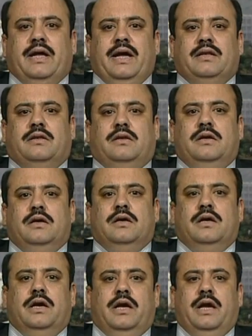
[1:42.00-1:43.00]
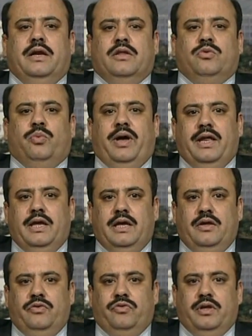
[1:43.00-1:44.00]
that uh, it is very
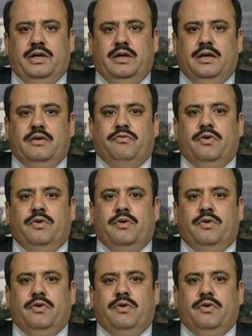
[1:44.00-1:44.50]
easy